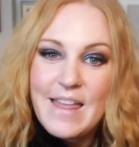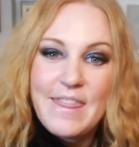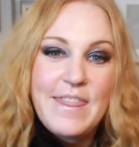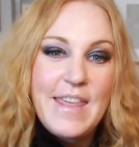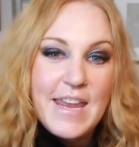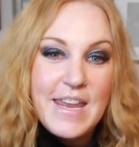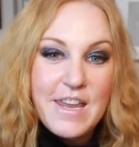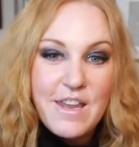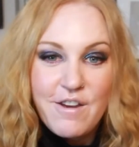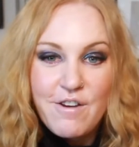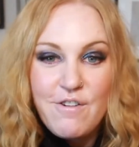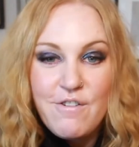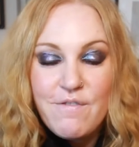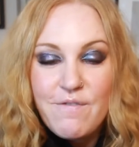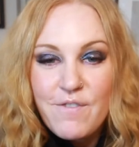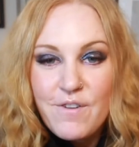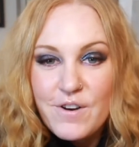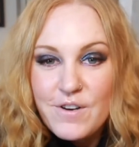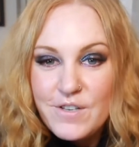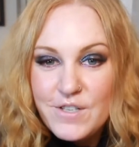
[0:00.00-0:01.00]
Thank you
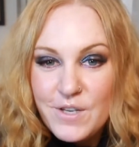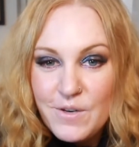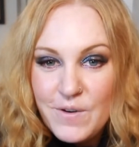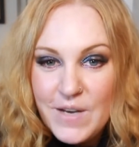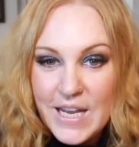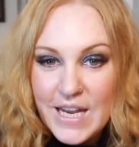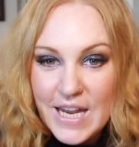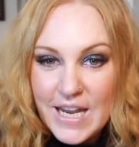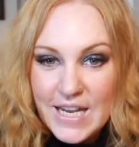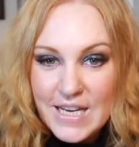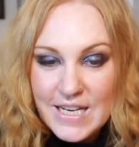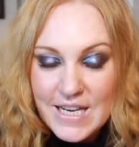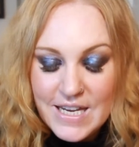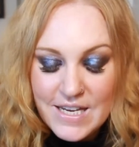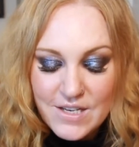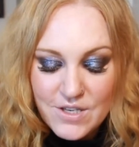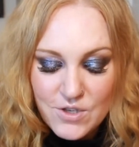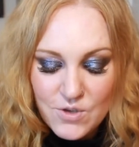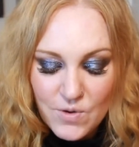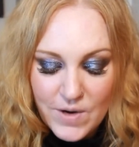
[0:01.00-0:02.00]
for tuning in
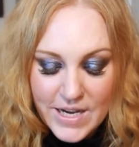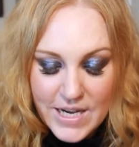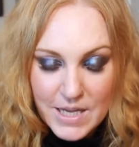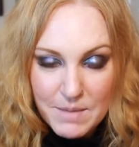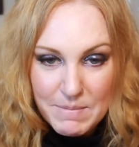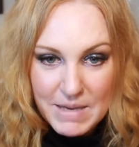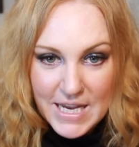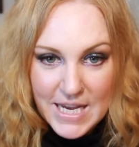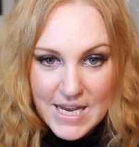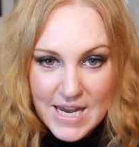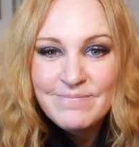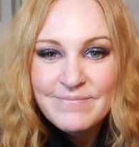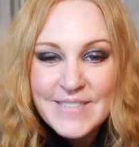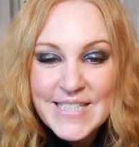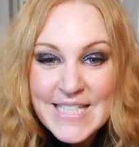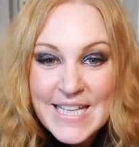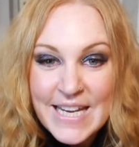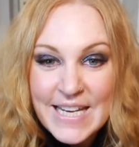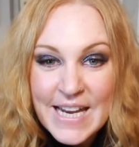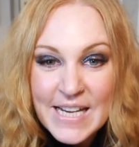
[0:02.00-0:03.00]
and joining me.
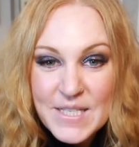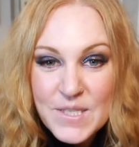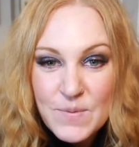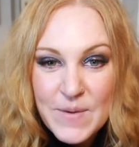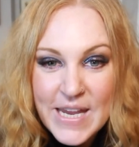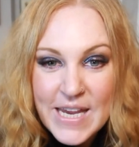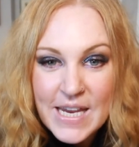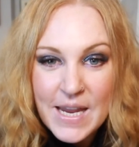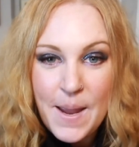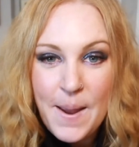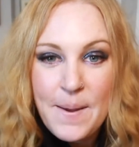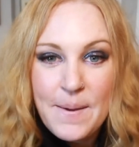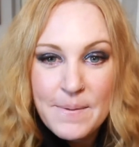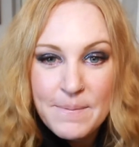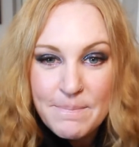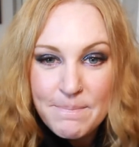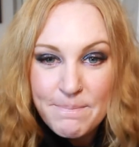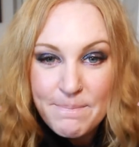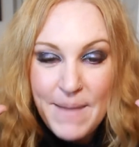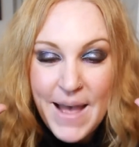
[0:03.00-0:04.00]
See you next week.
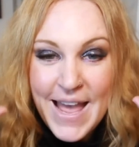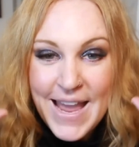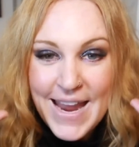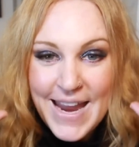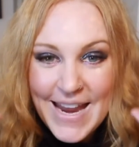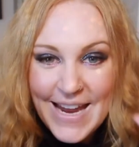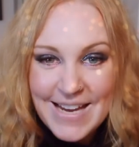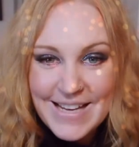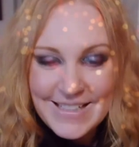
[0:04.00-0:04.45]
Bye.